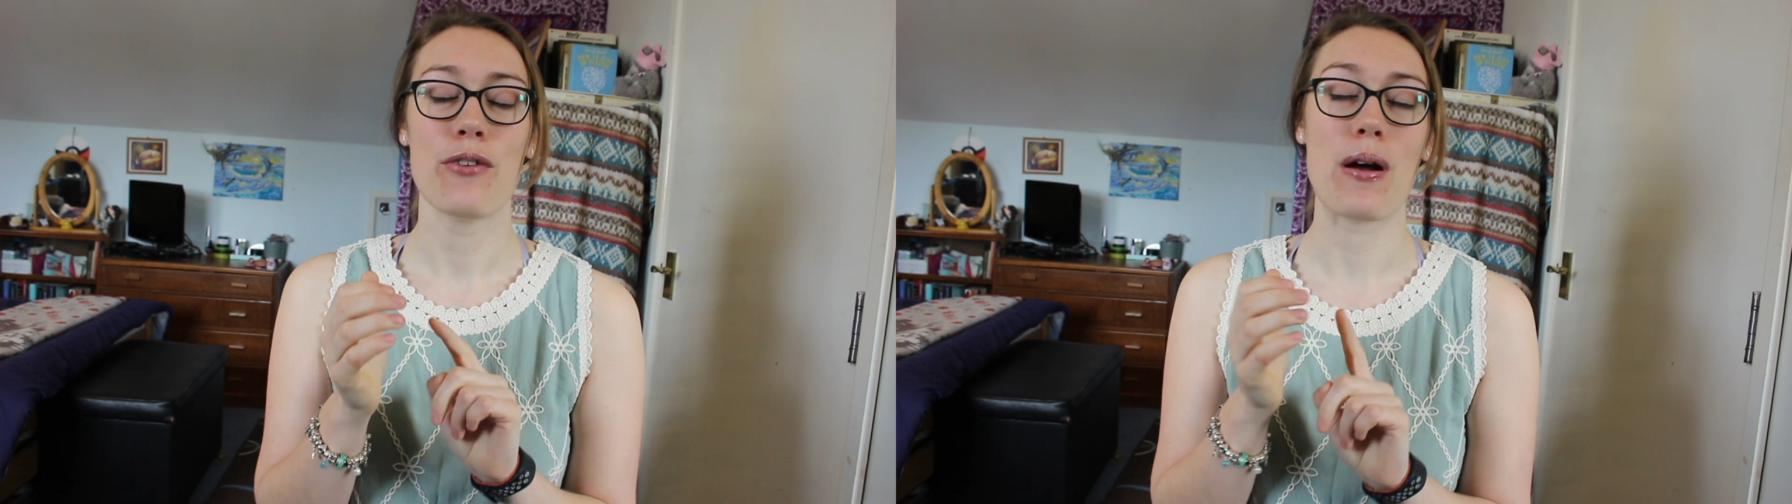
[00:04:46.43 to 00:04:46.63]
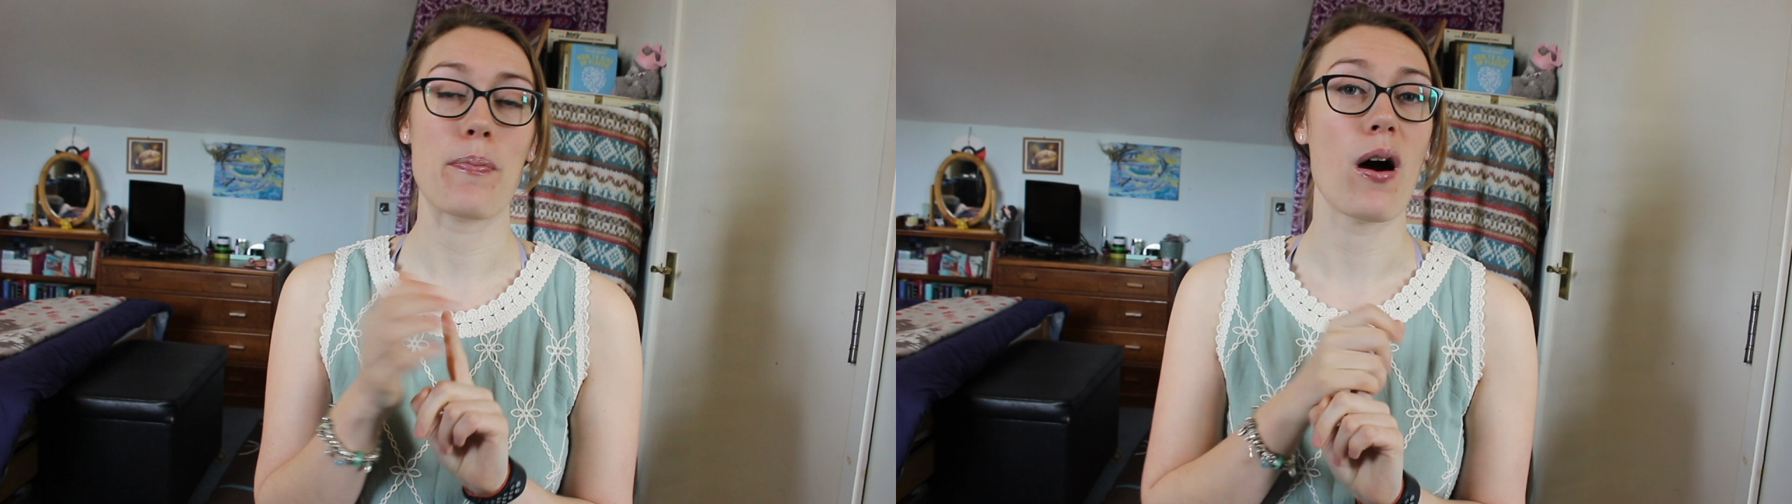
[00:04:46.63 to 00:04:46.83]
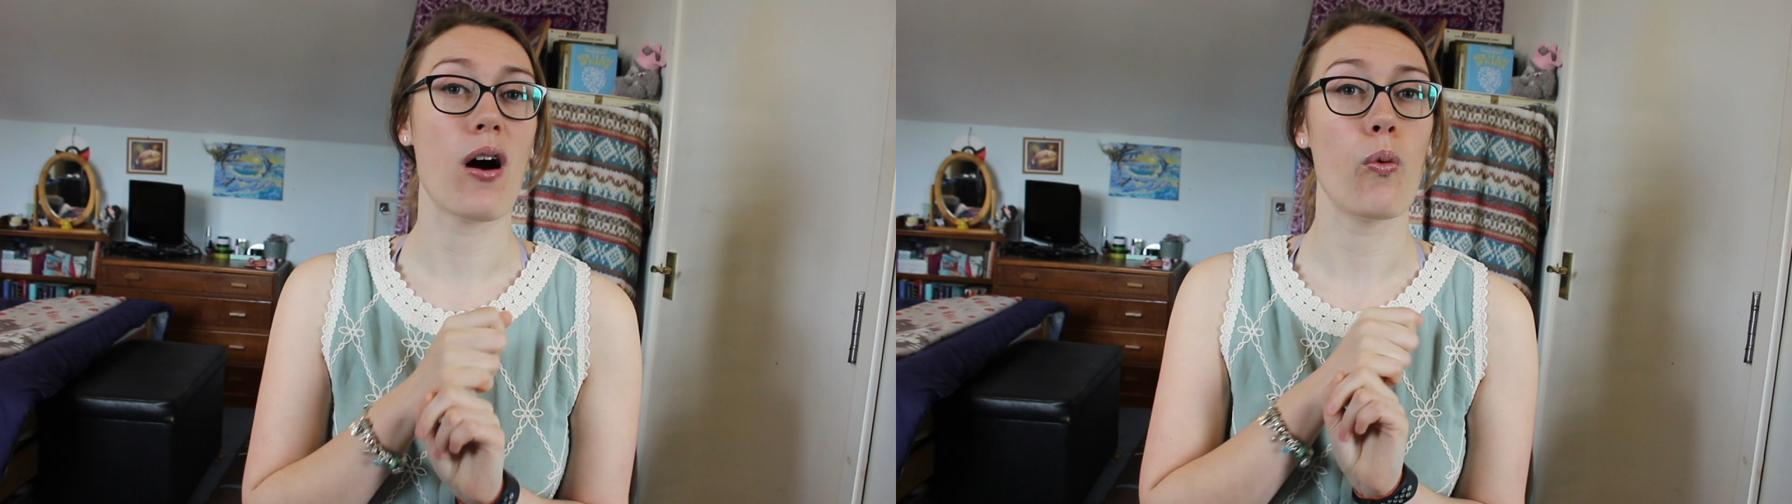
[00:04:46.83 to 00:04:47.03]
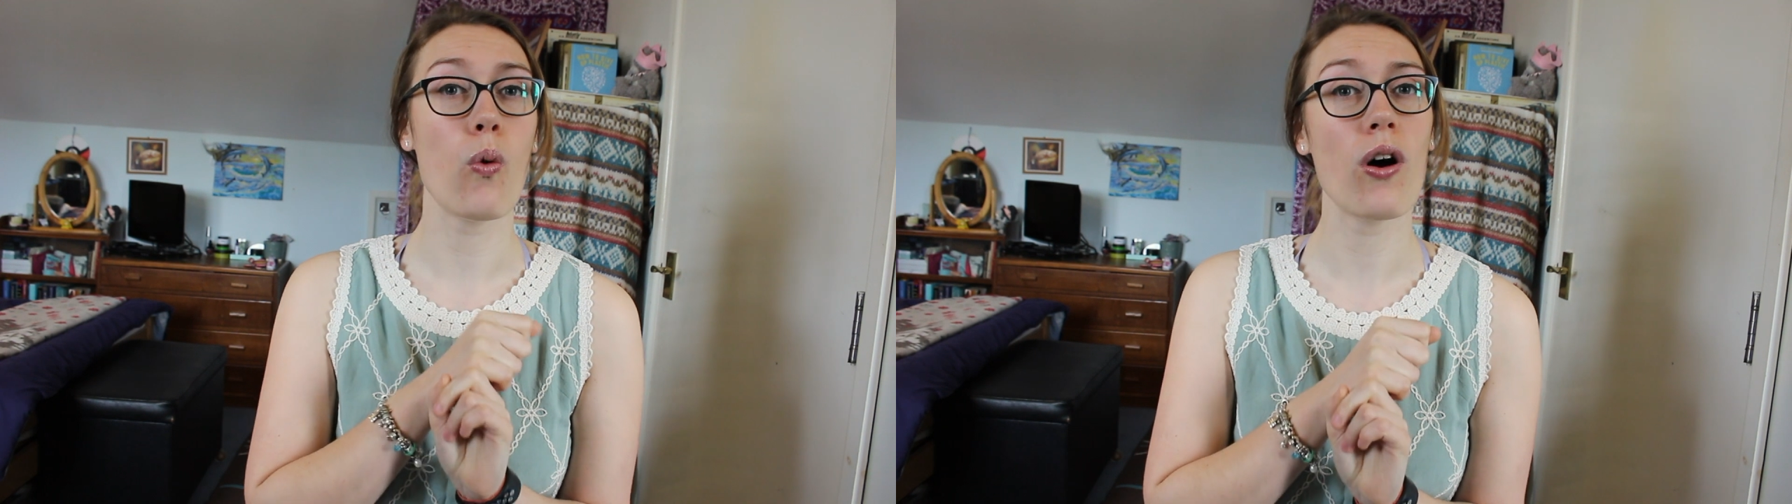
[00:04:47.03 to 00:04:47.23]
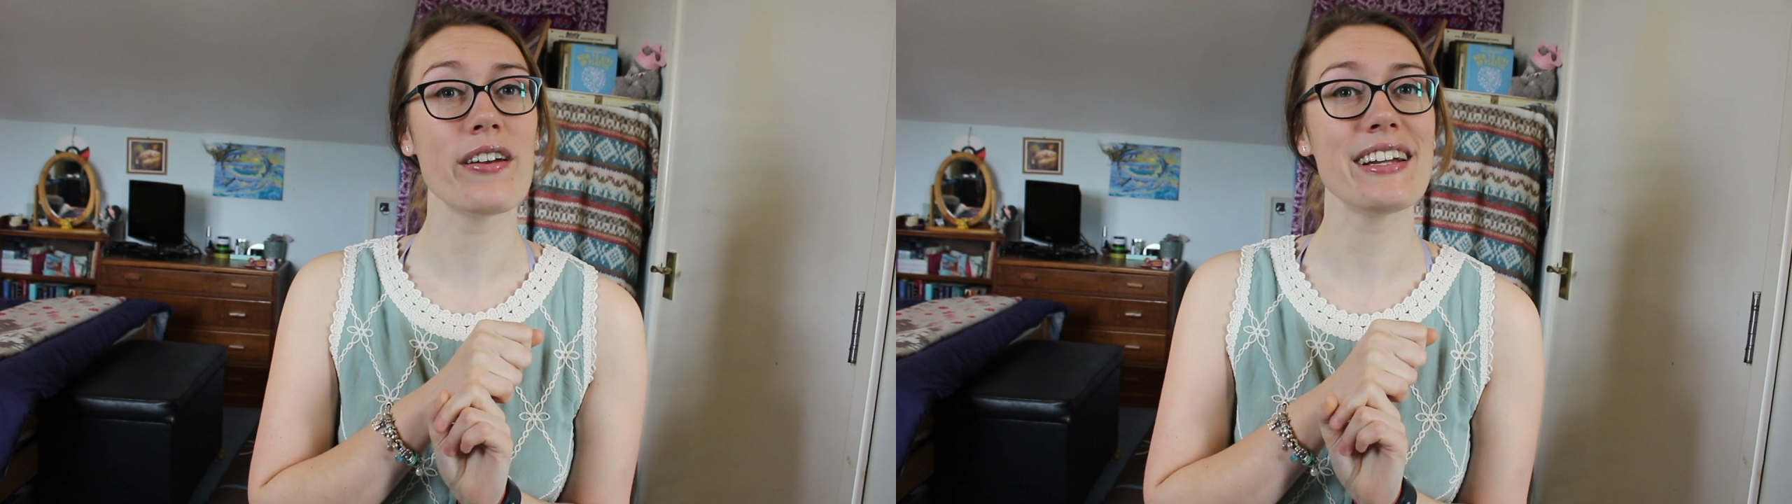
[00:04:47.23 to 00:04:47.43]
where part
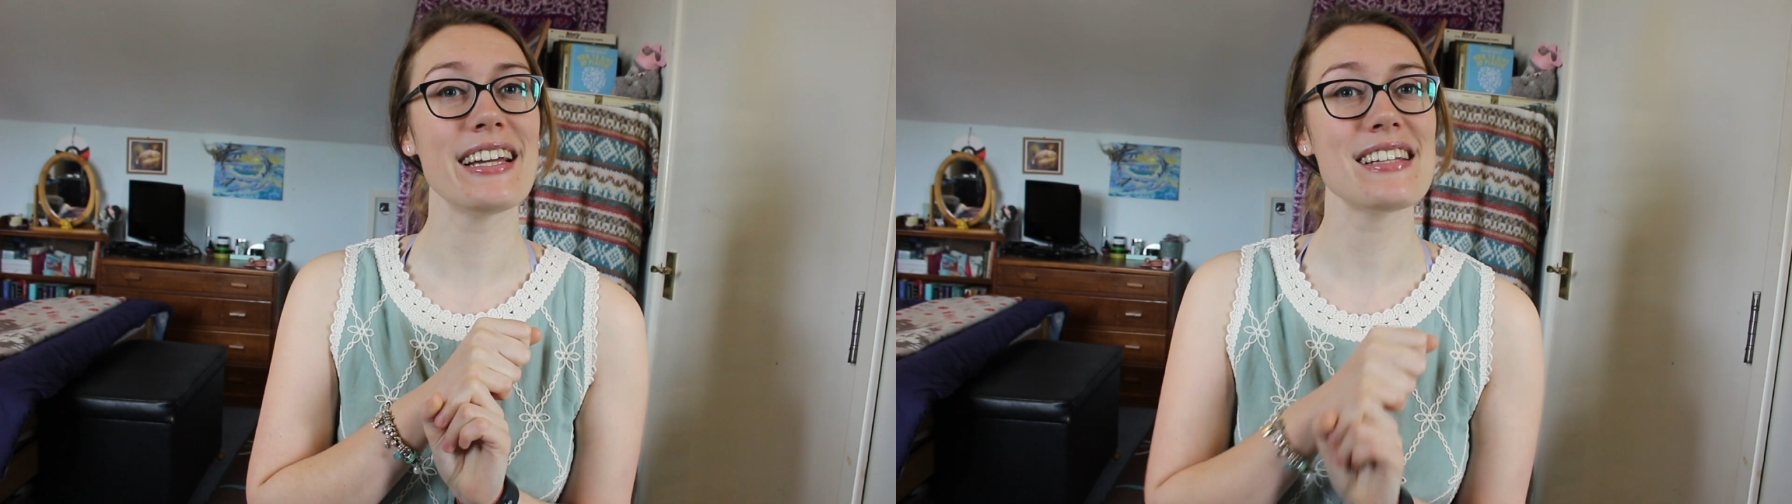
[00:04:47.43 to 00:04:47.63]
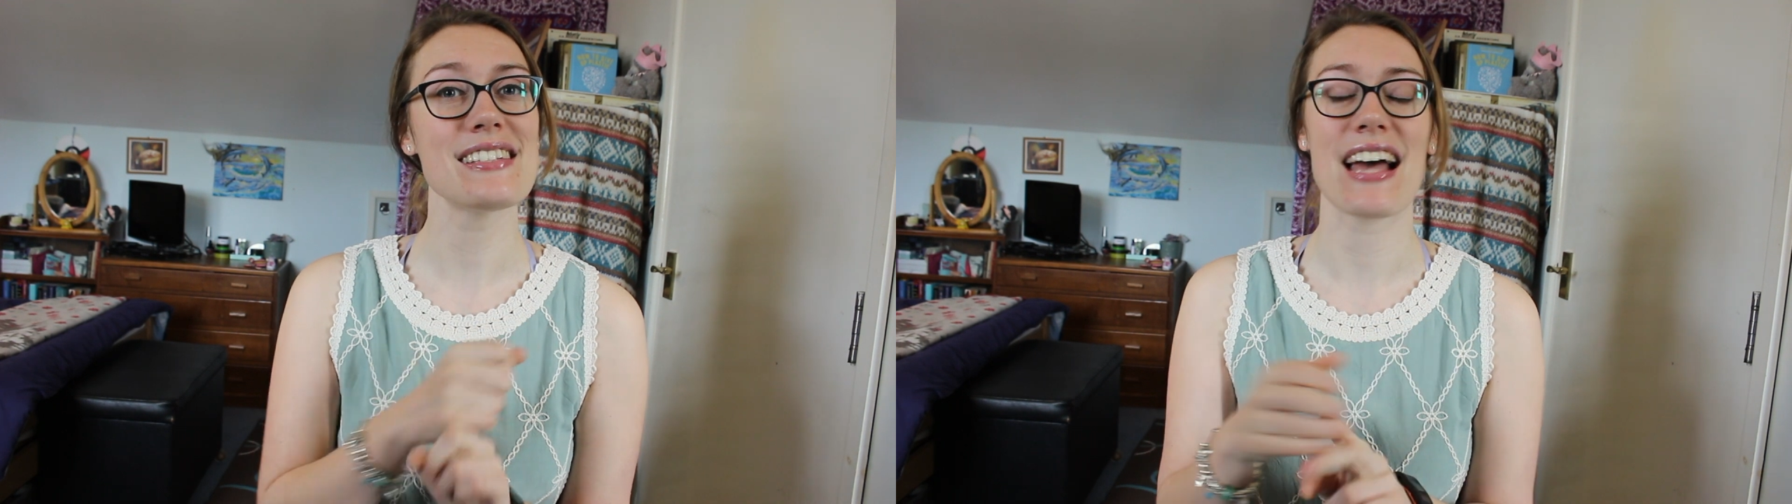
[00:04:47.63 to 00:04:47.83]
1 is,